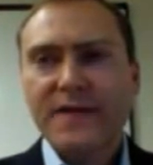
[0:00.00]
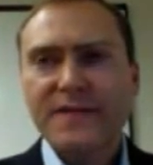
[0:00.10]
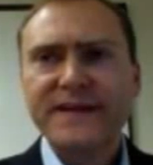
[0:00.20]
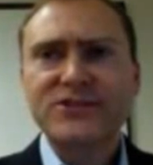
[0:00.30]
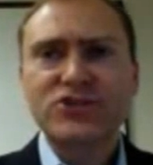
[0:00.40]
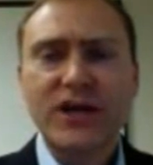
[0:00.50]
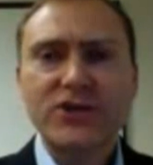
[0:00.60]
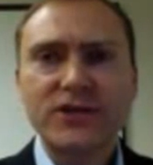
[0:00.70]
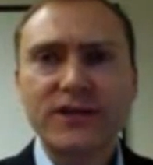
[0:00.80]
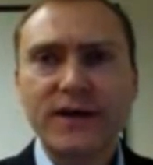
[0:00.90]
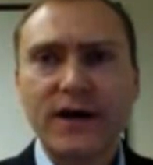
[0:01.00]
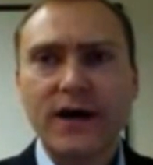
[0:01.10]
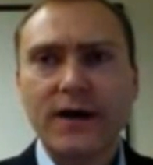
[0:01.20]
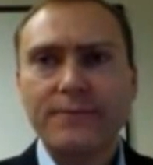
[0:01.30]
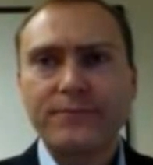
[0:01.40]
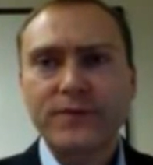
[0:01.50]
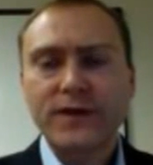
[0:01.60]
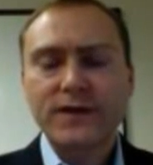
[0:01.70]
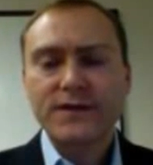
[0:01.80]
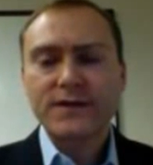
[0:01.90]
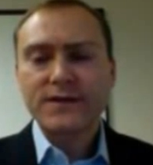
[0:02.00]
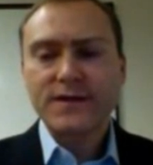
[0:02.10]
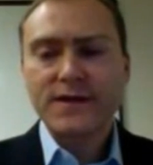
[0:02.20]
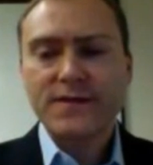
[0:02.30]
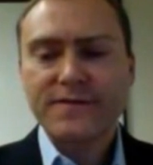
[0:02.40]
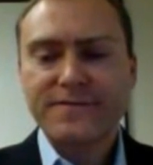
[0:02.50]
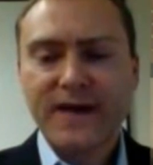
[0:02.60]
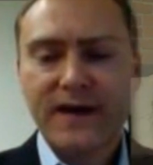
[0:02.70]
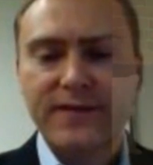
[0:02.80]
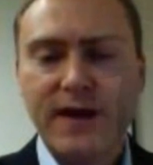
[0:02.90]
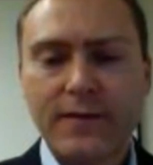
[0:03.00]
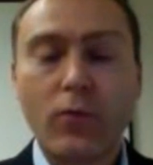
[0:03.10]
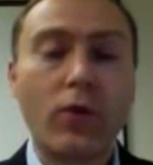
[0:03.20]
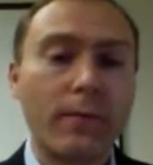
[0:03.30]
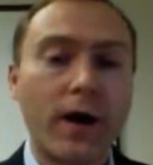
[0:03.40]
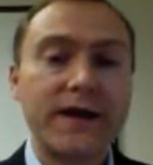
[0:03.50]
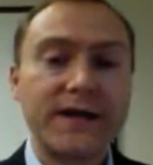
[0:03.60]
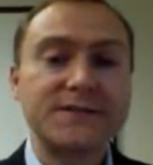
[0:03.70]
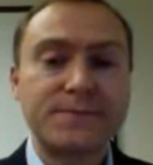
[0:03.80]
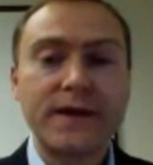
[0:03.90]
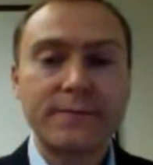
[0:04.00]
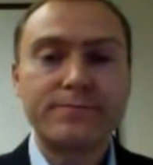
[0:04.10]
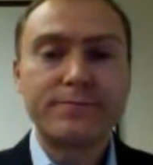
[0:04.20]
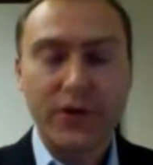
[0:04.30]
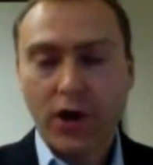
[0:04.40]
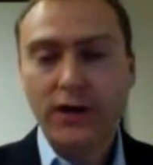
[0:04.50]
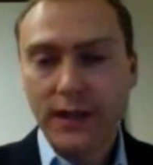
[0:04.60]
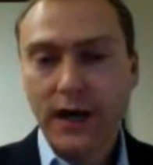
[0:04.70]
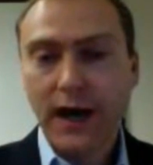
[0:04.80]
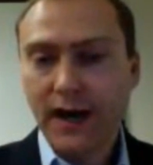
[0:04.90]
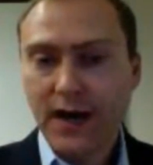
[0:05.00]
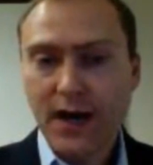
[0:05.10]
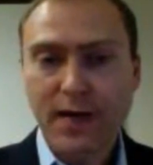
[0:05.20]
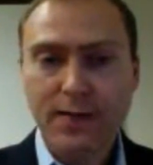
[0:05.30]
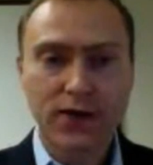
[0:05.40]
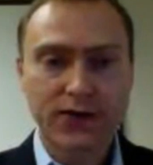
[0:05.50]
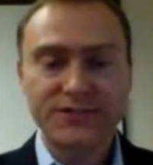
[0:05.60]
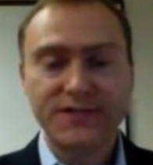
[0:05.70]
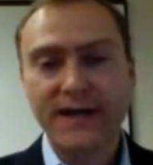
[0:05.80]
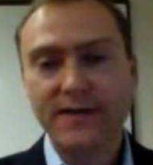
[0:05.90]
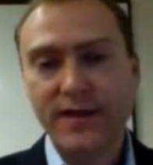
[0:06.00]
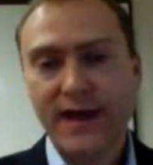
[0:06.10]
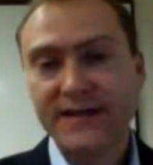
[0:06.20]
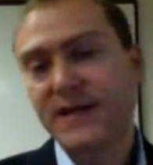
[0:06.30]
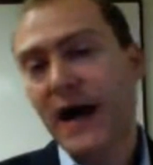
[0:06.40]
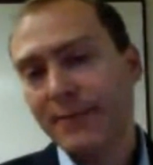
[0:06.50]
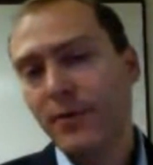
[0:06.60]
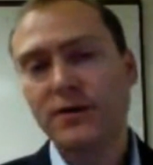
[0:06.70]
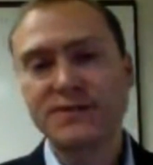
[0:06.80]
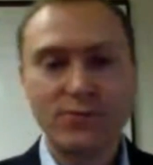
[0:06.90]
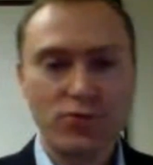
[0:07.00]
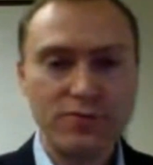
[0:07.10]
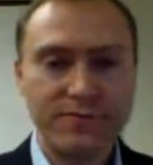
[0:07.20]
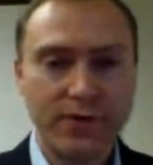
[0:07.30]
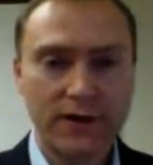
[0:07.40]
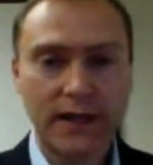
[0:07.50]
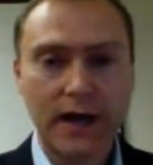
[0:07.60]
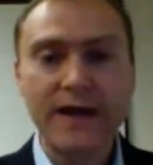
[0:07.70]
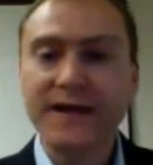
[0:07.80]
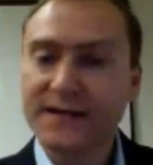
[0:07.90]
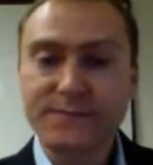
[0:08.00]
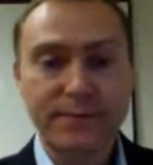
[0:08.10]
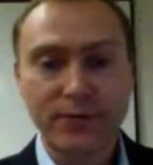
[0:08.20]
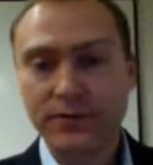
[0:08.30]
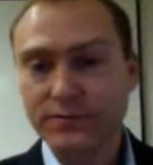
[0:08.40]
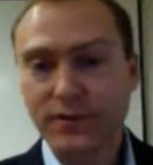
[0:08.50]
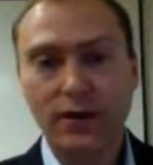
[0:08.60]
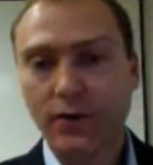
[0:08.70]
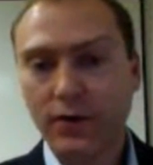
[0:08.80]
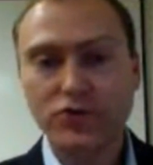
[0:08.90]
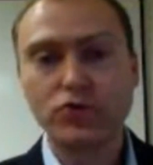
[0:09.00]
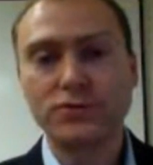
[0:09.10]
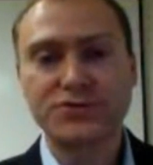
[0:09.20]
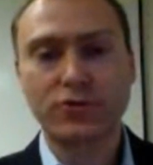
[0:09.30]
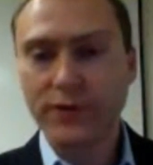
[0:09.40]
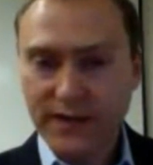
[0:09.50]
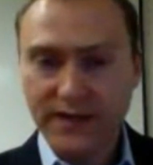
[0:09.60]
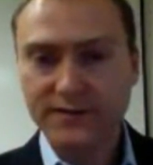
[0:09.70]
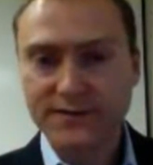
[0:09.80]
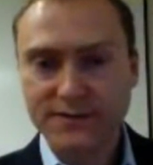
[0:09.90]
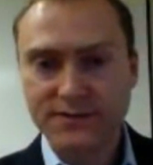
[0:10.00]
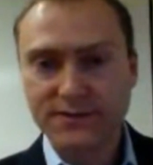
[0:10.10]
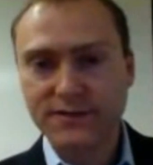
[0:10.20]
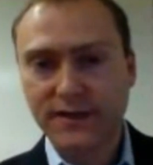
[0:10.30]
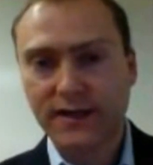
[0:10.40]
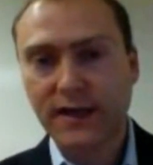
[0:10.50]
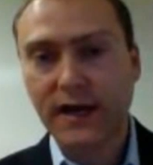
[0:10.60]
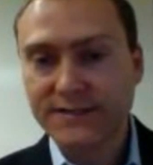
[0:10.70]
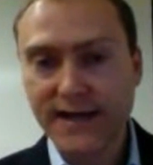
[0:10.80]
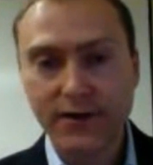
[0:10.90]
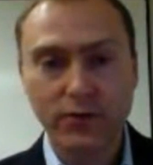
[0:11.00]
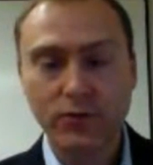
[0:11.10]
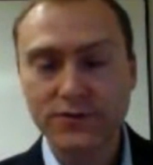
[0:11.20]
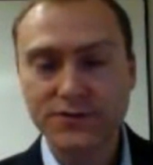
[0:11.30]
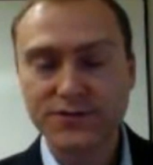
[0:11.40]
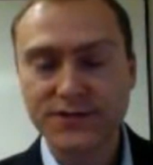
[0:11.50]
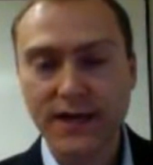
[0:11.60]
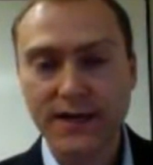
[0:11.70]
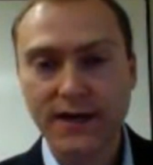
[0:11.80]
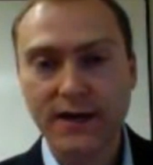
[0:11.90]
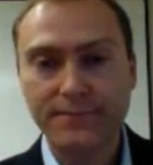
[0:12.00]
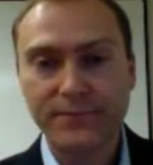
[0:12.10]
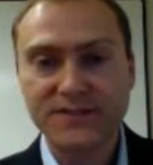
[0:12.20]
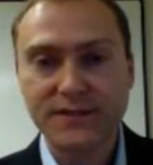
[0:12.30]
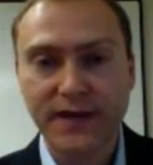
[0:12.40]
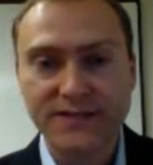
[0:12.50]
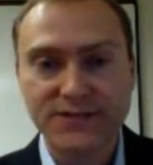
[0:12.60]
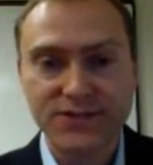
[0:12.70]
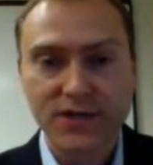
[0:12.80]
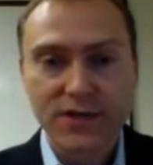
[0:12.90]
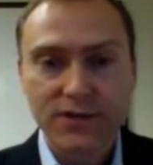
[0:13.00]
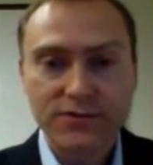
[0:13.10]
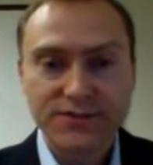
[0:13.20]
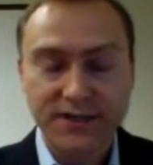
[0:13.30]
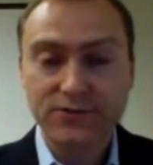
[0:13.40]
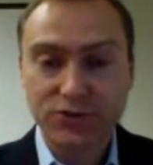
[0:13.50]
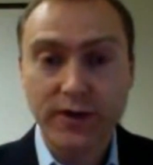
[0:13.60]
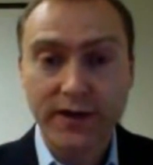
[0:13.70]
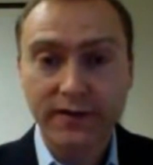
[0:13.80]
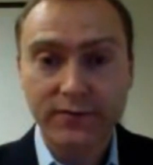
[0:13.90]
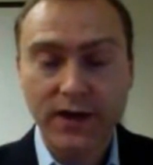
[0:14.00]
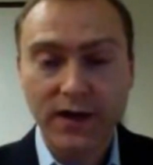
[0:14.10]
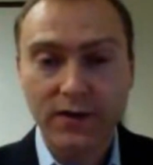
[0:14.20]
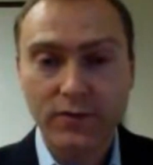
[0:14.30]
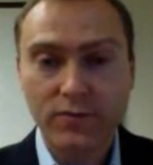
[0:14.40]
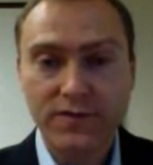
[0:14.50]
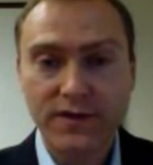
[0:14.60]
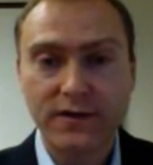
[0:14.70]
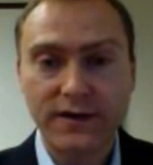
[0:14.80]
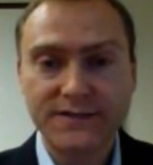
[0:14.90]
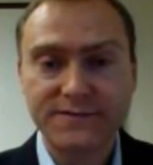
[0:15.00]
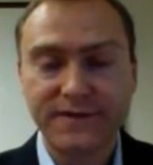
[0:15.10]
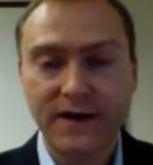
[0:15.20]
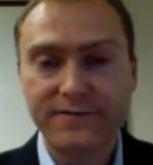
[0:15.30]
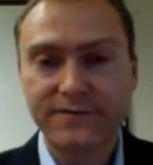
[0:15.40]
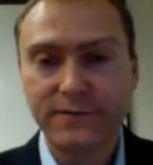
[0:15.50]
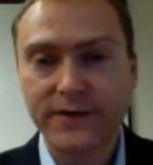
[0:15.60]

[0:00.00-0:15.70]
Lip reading: I think it's changing in the effect that more money is being put online. And people understand that as eyeballs move online and as people are dual screening to get content, or as you say, in some cases, single screening with the internet to find